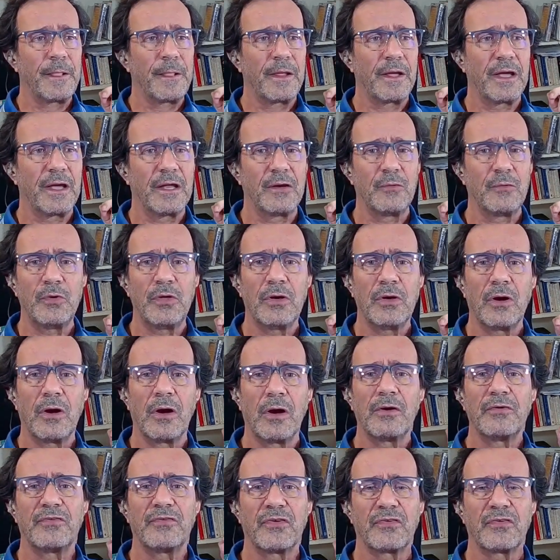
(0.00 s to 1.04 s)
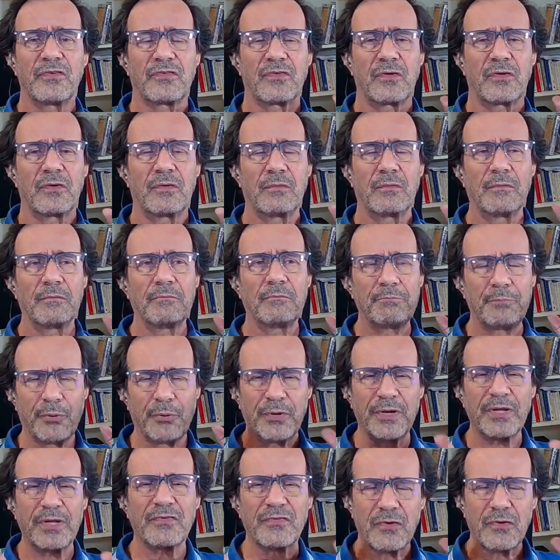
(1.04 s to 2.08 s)
And we are just
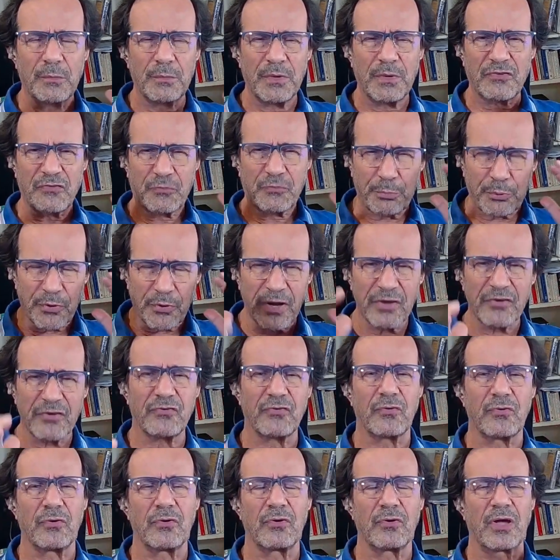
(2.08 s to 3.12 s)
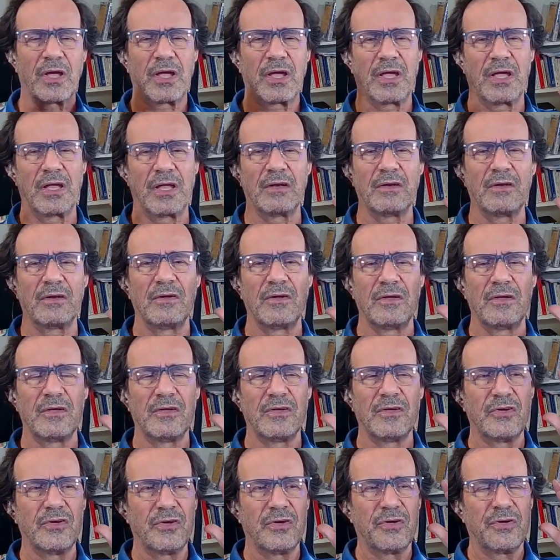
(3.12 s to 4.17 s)
putting so much pressure in.
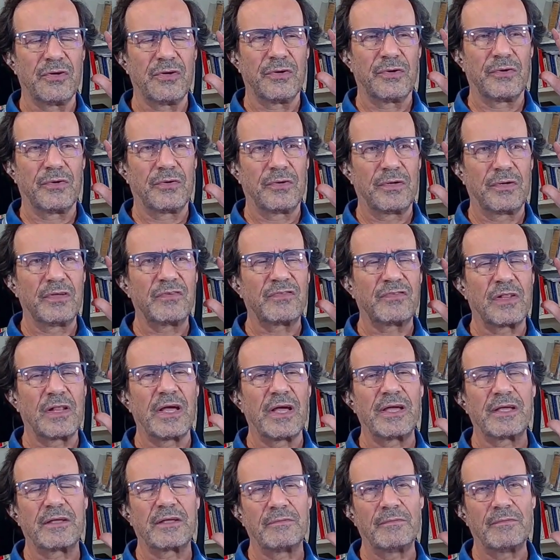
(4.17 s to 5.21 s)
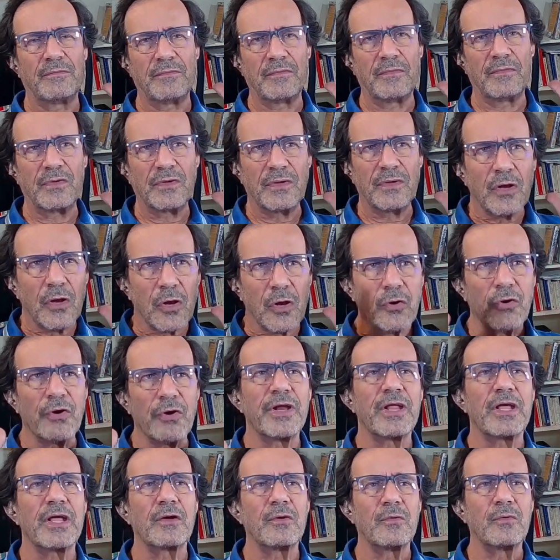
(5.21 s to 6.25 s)
It's like
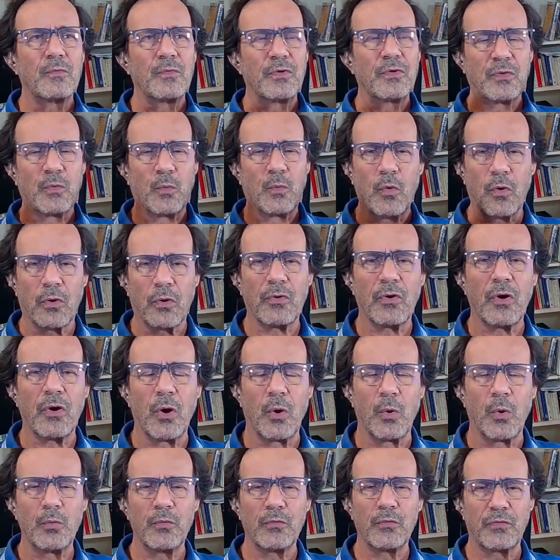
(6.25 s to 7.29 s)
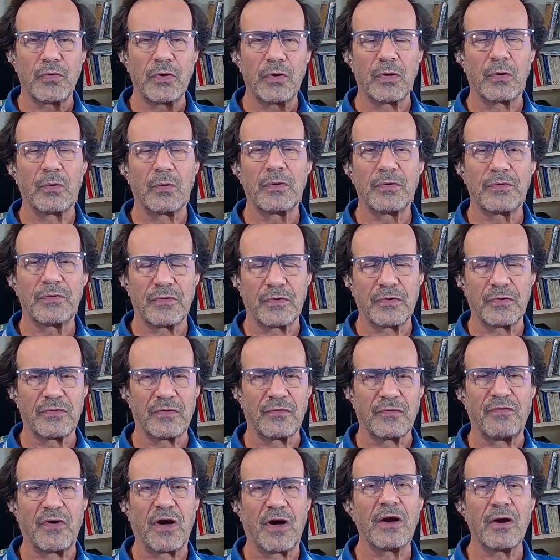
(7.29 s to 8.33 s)
learning with a water hose, it's a
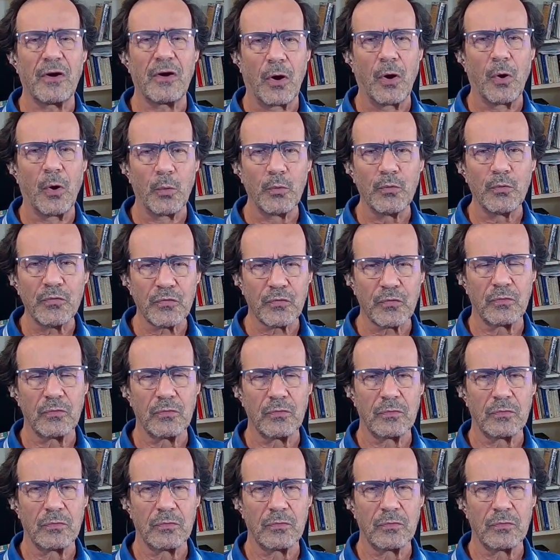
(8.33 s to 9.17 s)
fire hose.